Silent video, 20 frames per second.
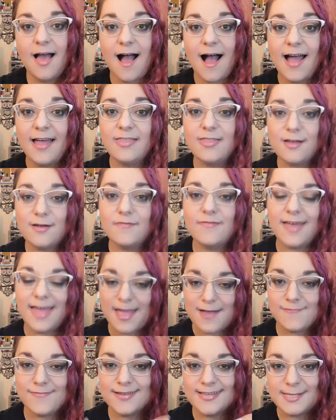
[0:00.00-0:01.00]
I love
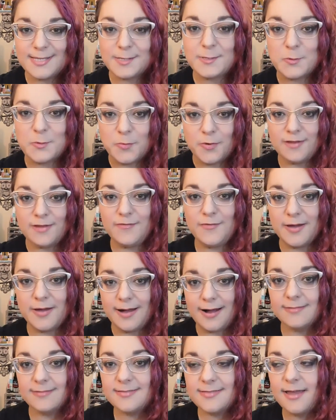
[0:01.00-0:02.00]
every single one of you
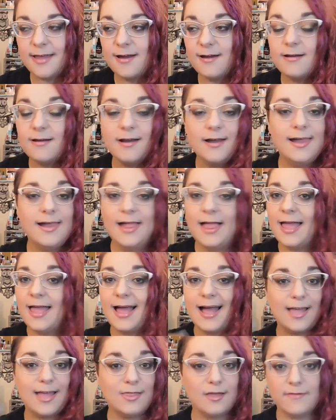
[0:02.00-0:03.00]
out there.
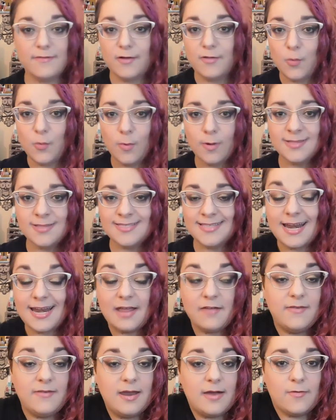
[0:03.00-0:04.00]
I love all the ones that
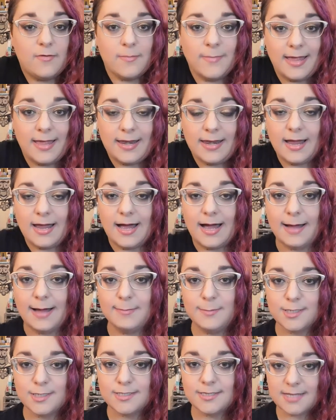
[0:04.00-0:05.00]
I've never met.
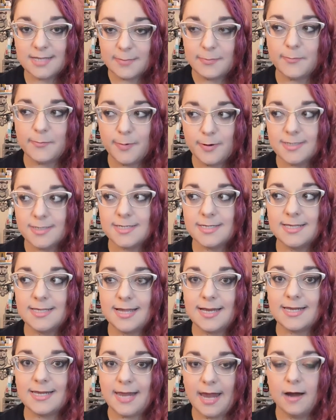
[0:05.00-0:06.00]
I'm just the type of person
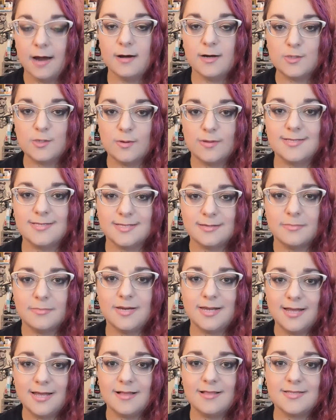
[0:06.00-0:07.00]
that cares when
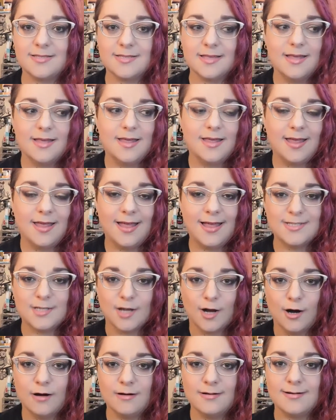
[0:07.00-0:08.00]
somebody else is
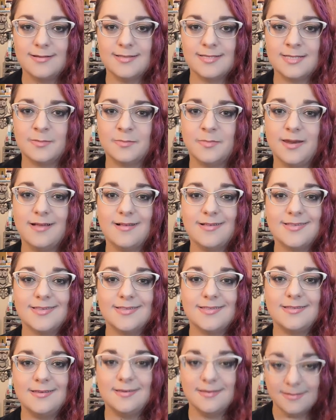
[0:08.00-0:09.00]
hurt and somebody else
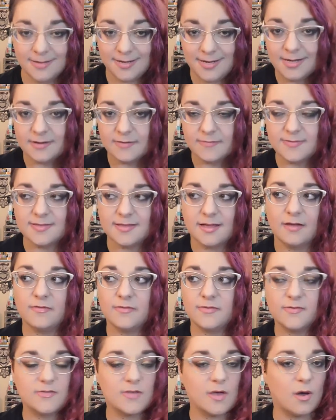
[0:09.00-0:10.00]
is in need of
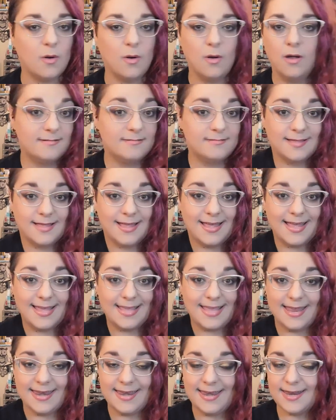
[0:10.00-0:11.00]
stuff. So
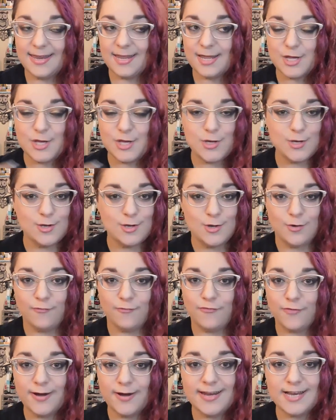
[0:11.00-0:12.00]
again, you're
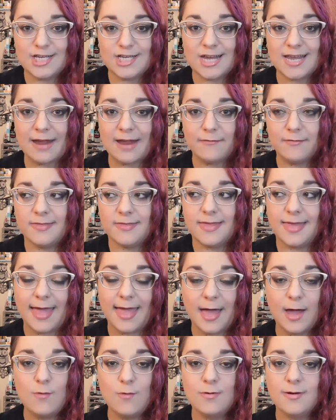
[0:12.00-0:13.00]
free to check everything
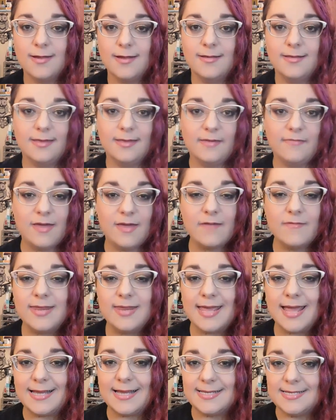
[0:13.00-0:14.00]
out. If you have
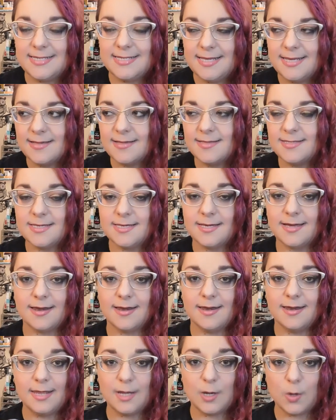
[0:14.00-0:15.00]
any ideas, you got
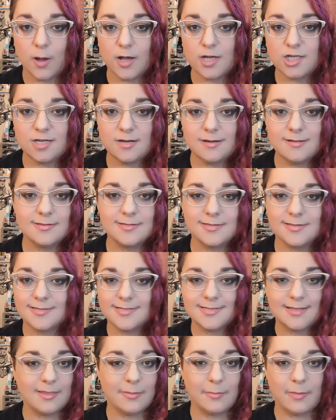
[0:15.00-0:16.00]
any questions,
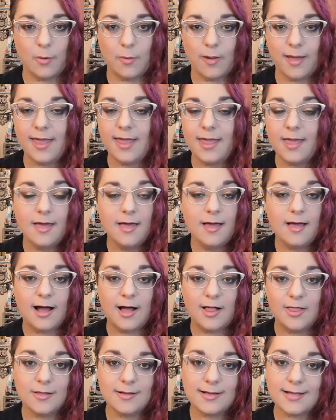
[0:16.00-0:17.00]
send them my way.
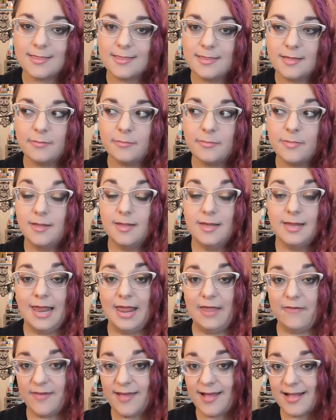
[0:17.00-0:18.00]
I'll look at them.
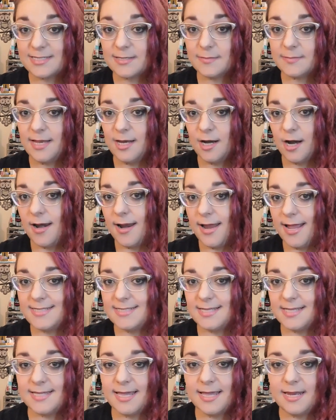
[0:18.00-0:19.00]
If you got something not nice
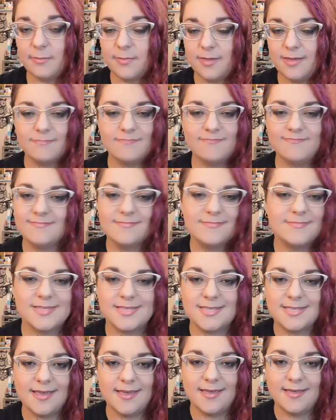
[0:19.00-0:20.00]
to say to me,
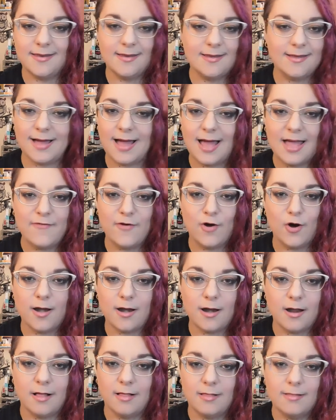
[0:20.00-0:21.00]
say it. I've heard
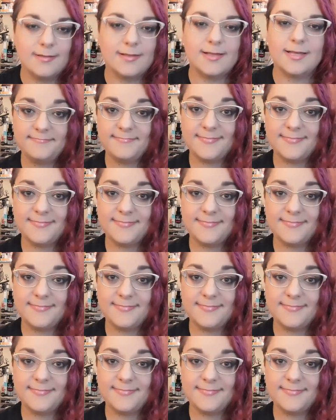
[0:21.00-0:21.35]
it all.